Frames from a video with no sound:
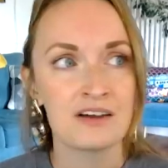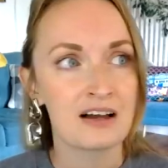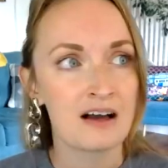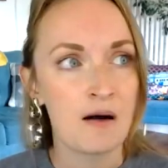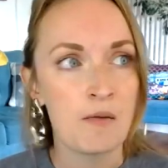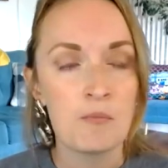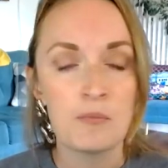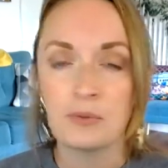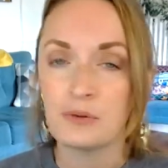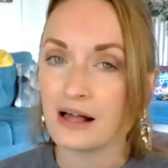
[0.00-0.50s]

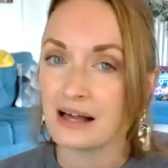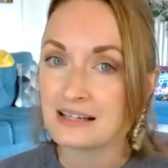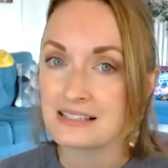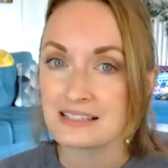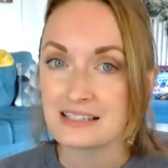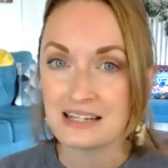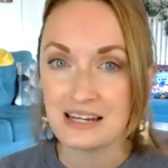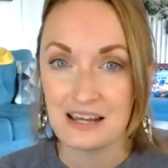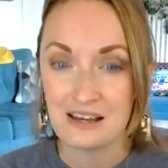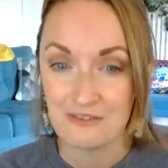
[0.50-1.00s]

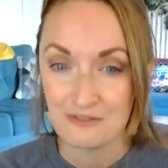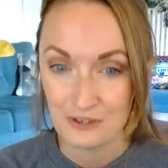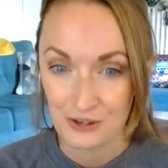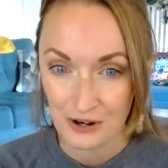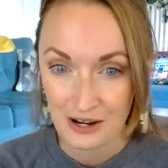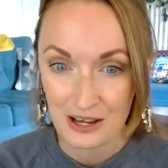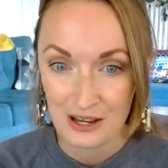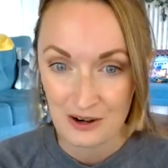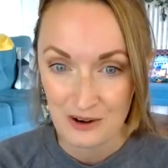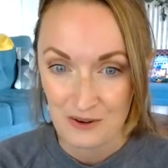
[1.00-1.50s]
complexity of your
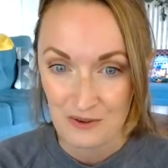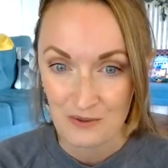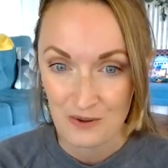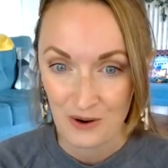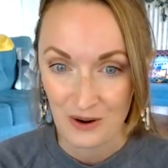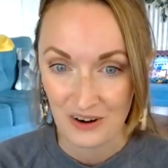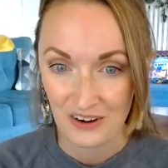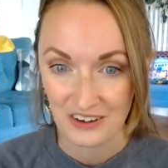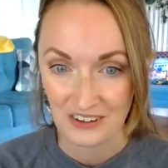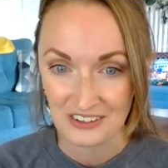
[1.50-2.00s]
inner
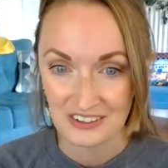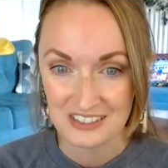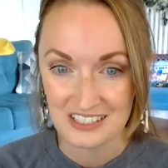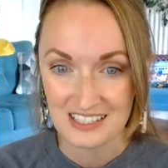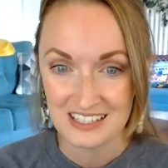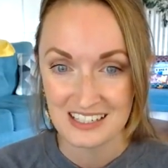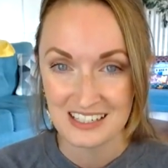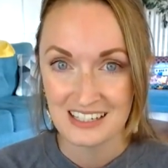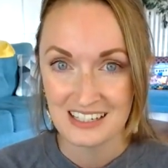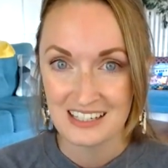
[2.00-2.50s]
world,
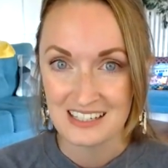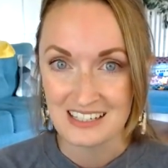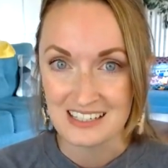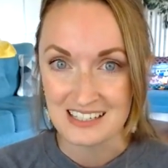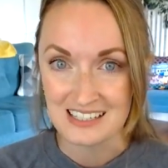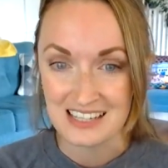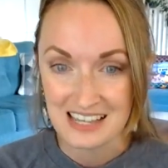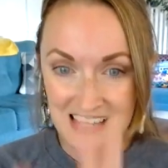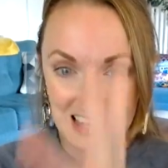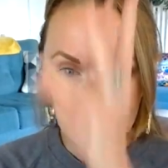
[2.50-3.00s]

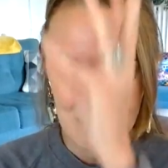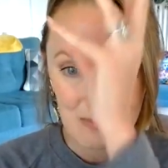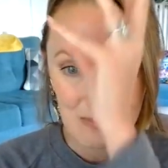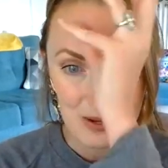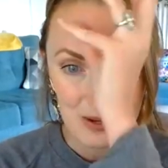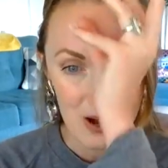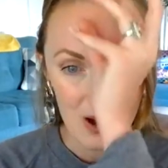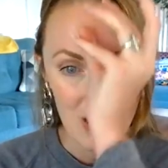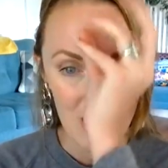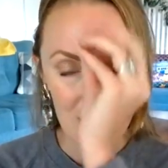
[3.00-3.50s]
seeing
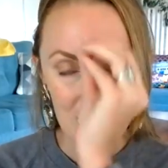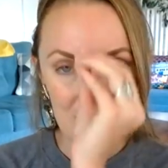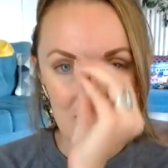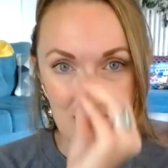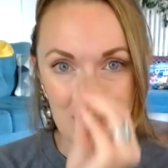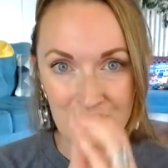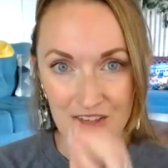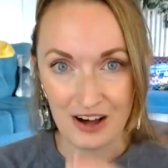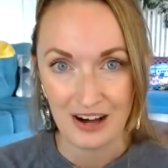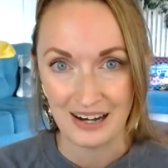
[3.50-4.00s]
beyond the
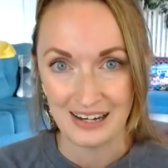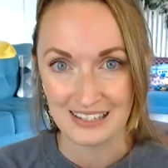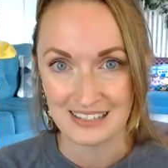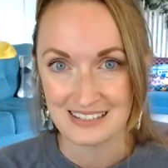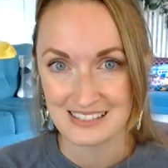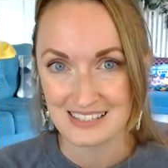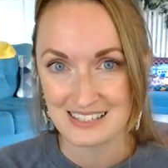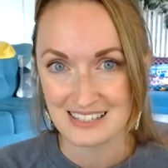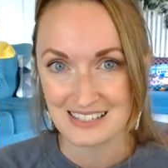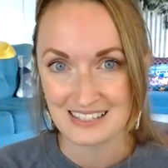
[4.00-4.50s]

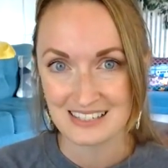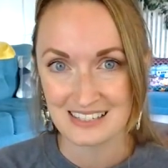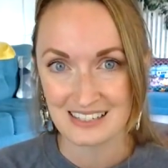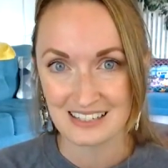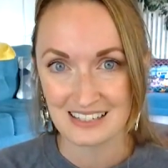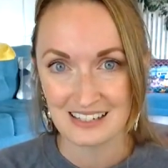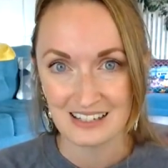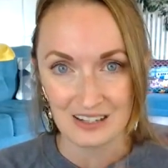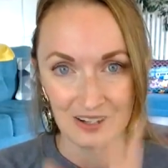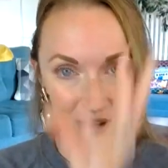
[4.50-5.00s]
thoughts,
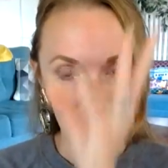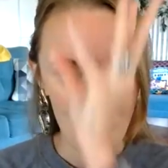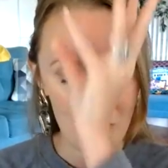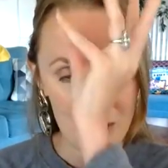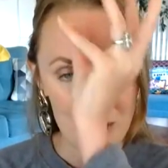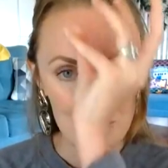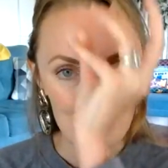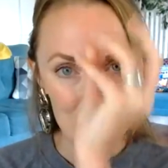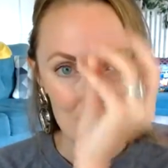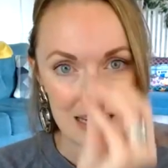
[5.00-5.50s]

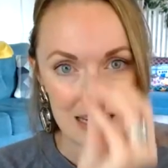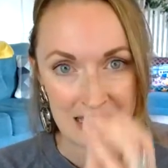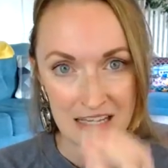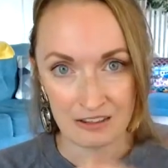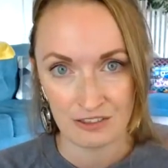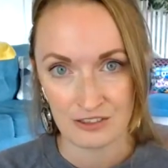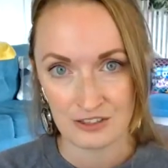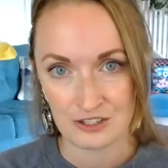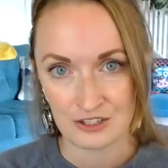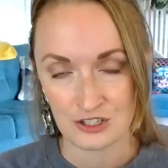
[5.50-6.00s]
going
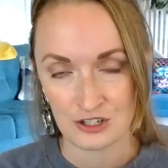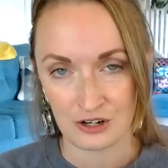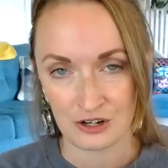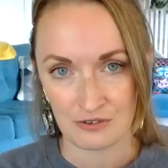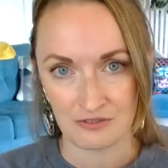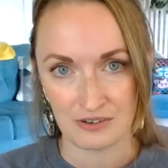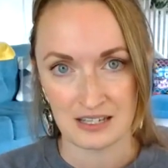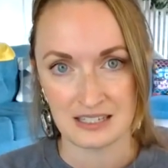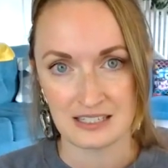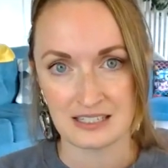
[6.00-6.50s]
beneath the
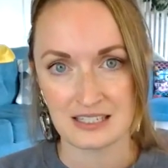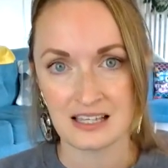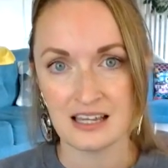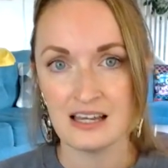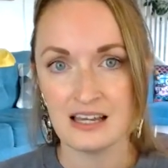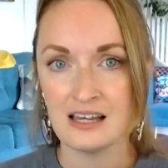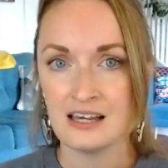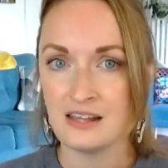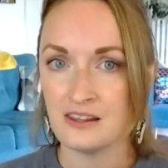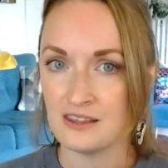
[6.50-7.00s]
surface,
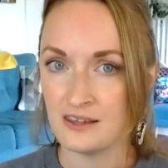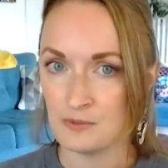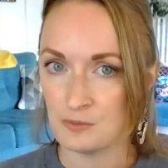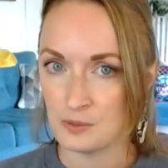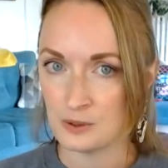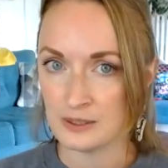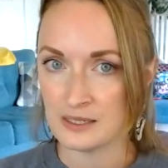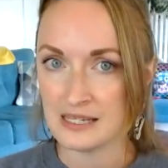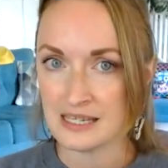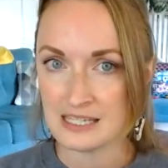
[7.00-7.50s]
then
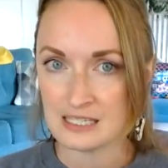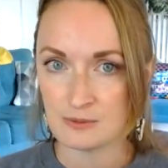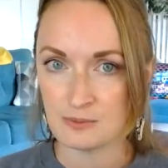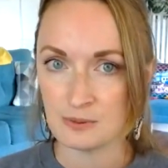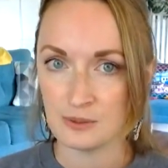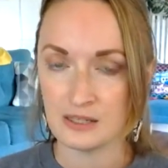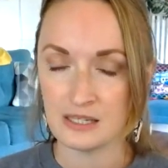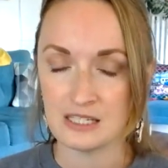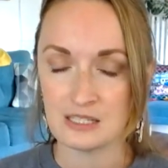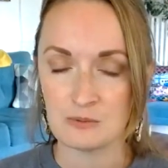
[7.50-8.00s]
please,
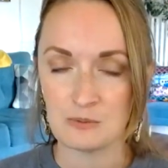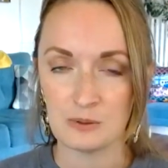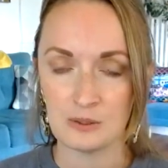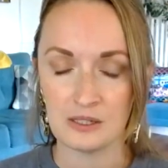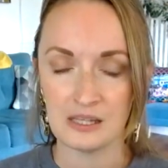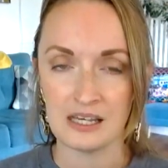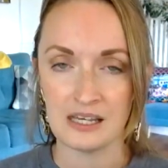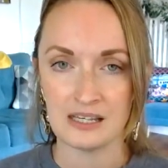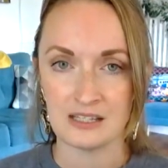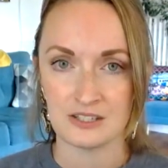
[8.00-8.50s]
please,
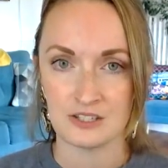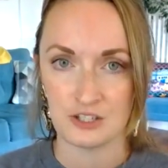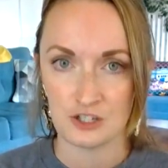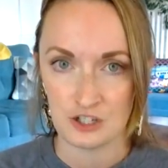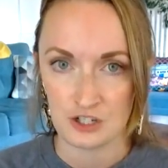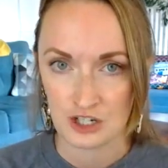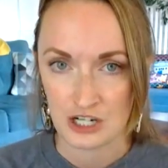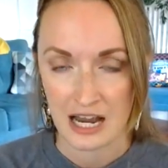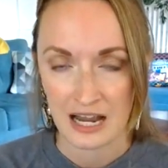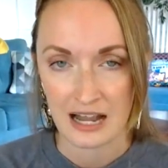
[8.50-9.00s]
please
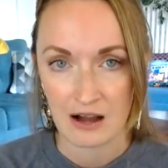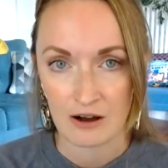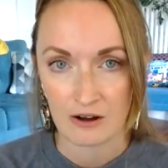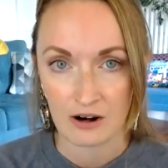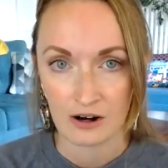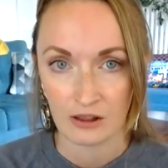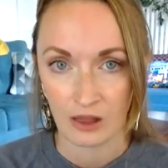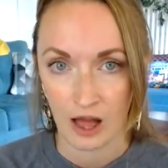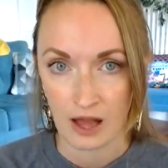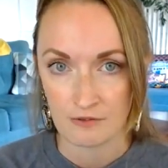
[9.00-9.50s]
check out
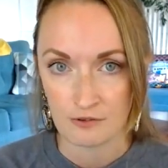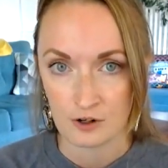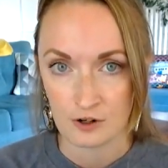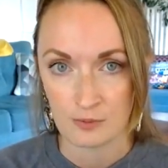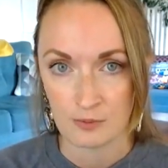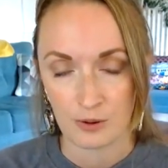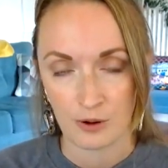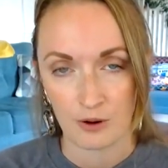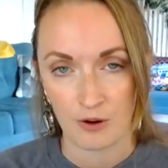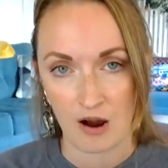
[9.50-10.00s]
our live group
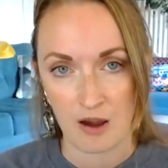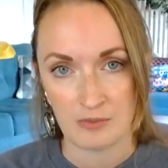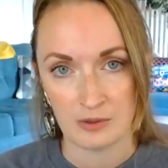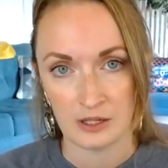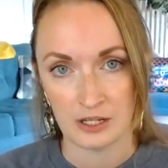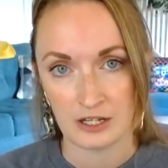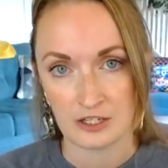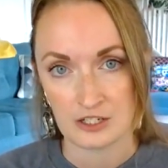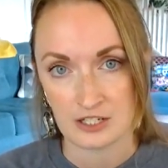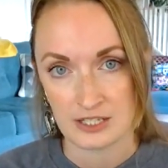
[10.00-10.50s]
program, The
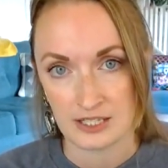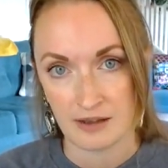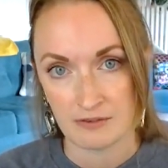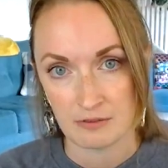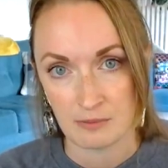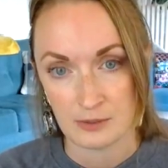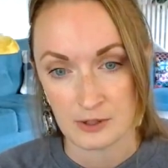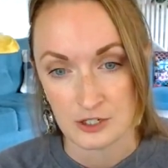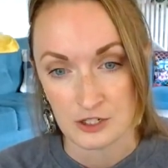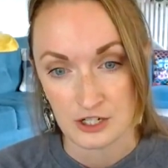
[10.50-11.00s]
Luscious Love
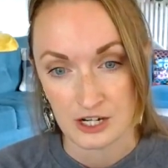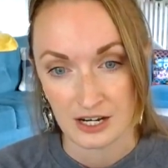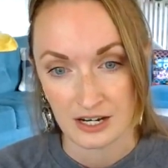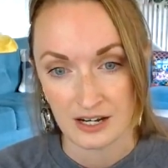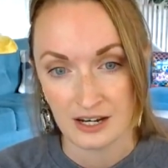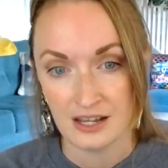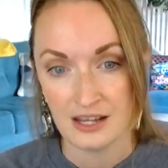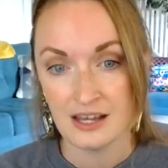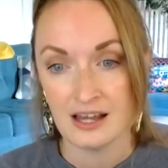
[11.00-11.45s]
Immersion.